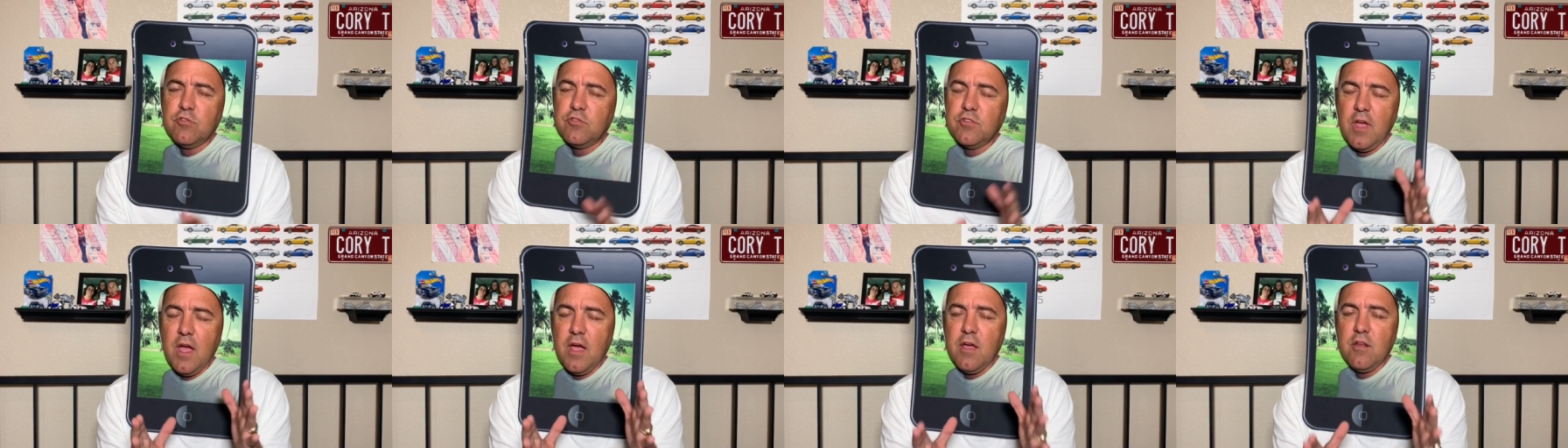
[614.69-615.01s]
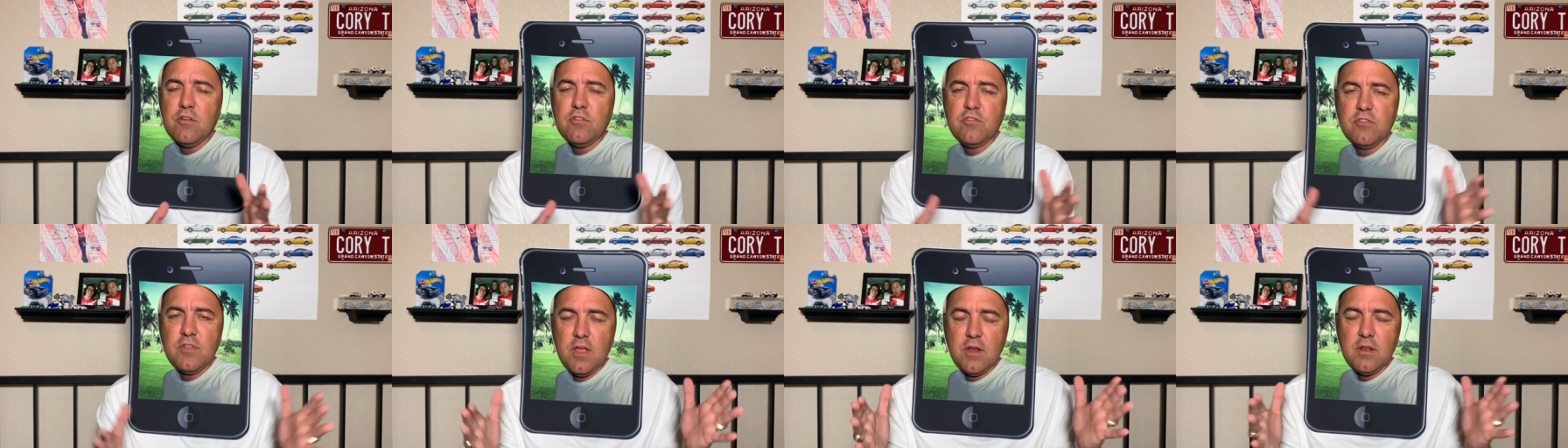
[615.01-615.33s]
I
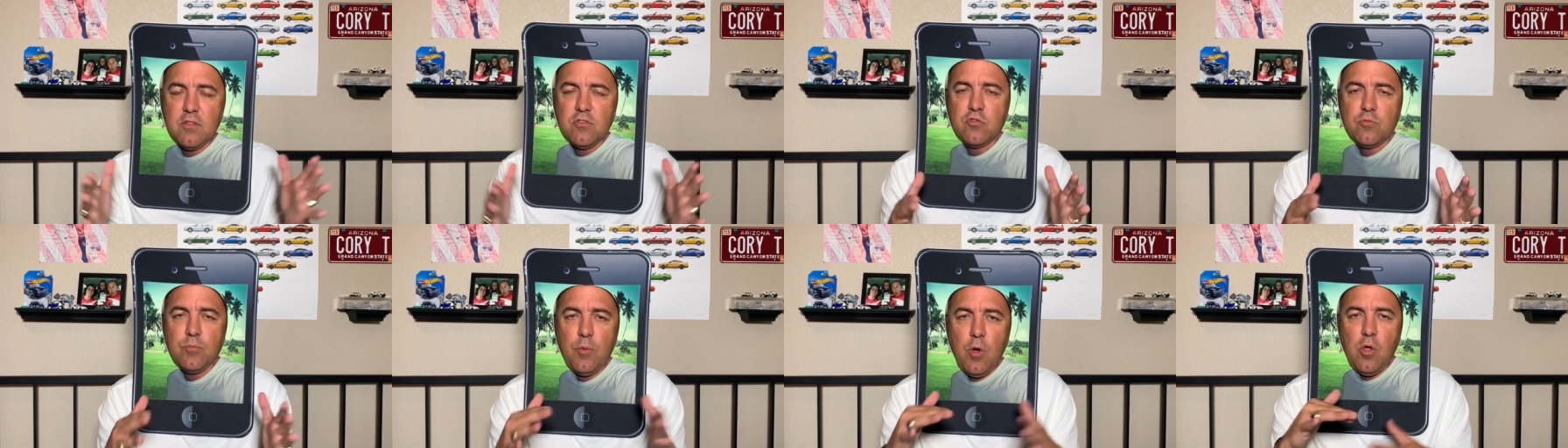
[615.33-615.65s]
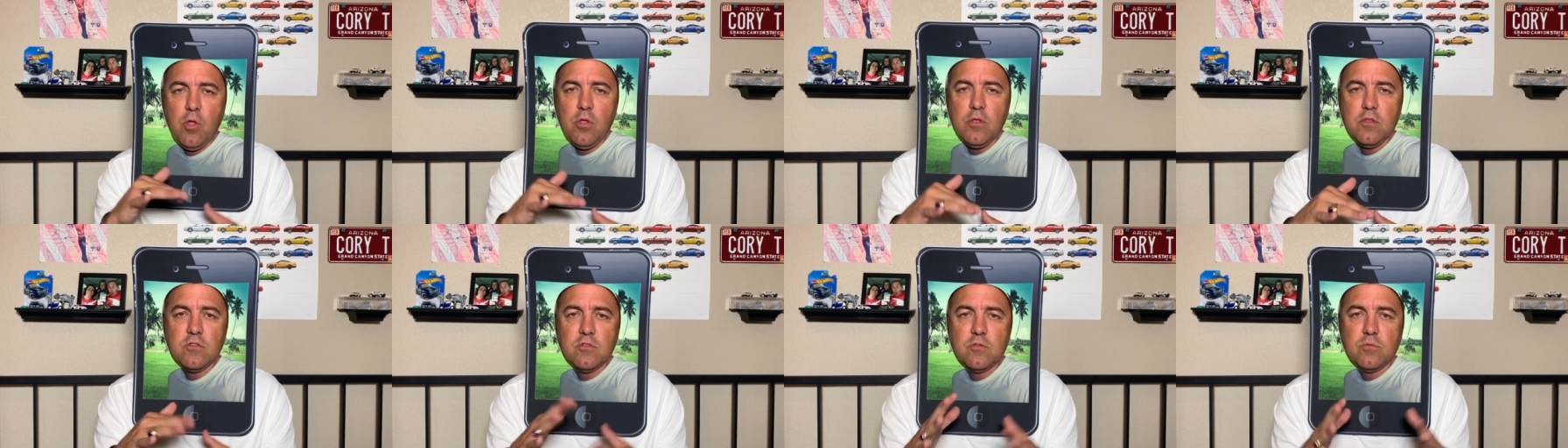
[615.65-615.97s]
understand it's small
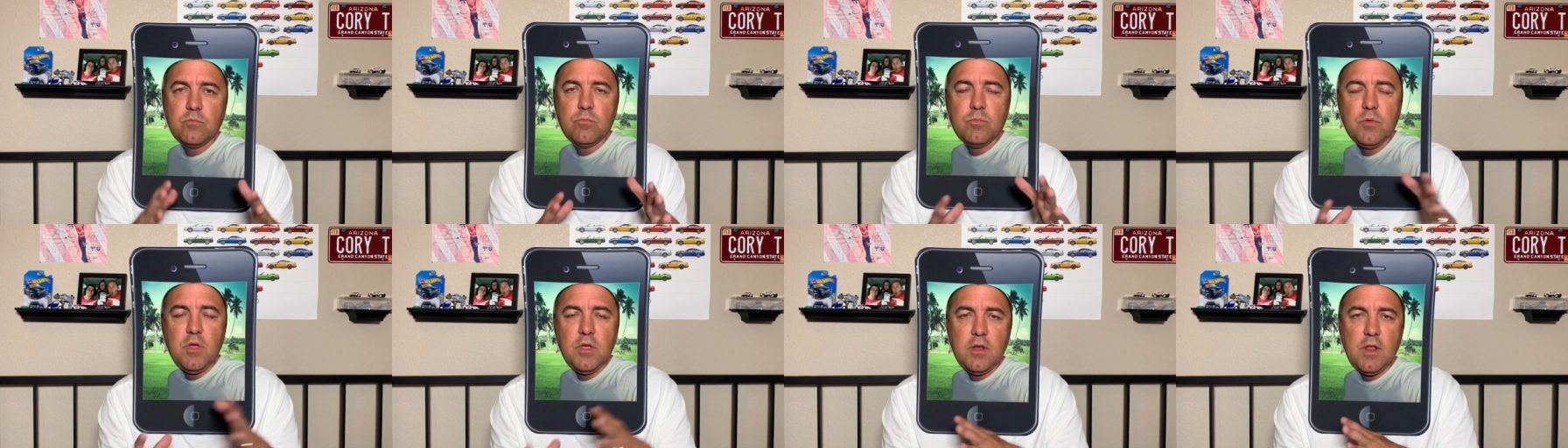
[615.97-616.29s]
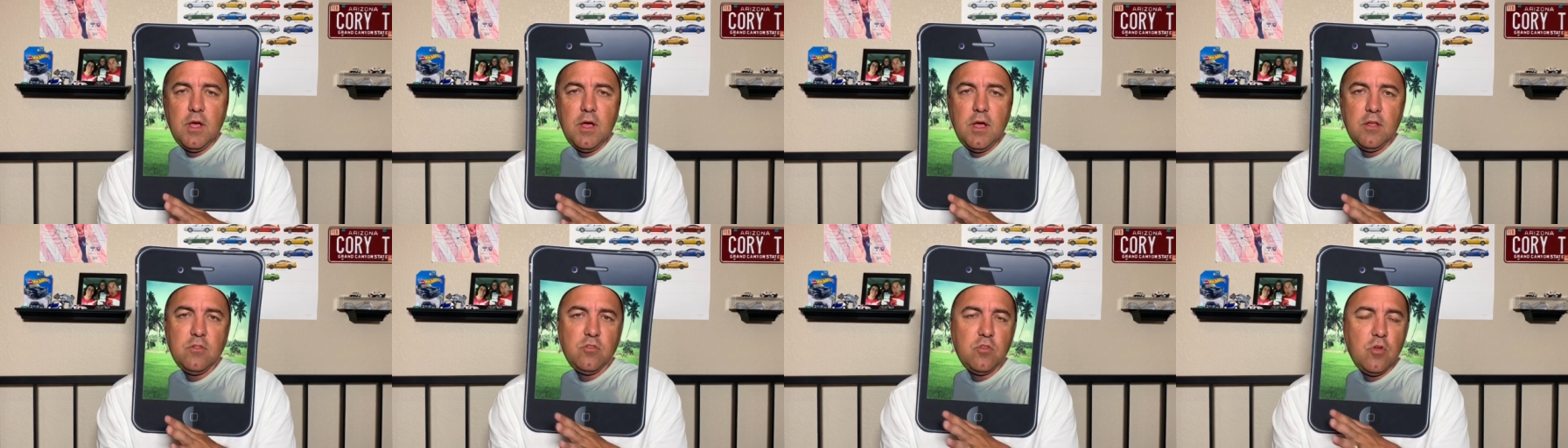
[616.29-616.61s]
and it's in
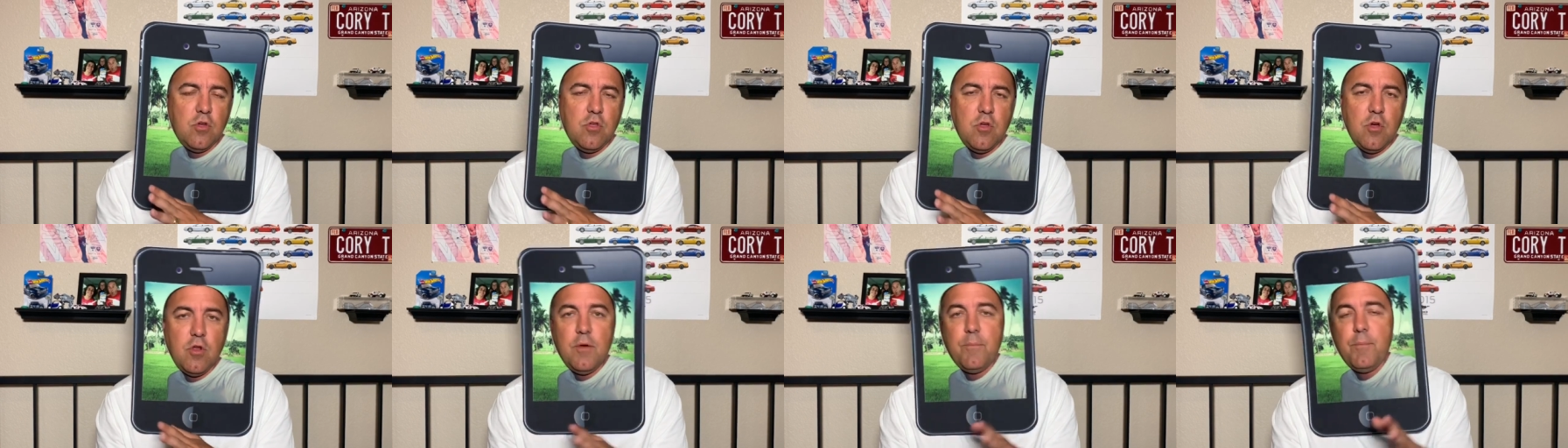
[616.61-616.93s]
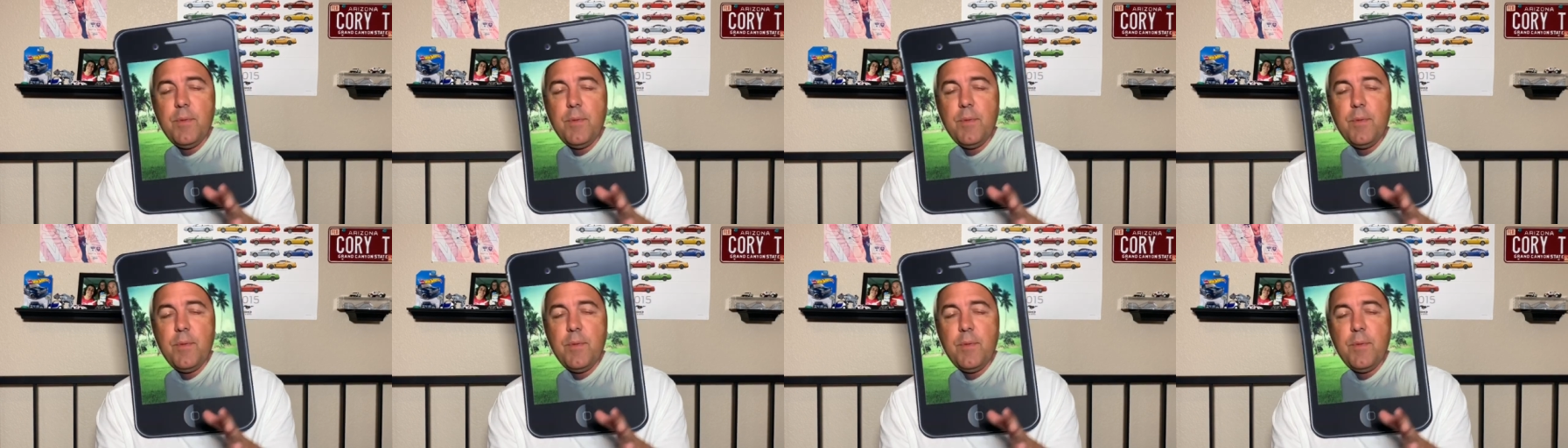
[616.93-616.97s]
a Toyota,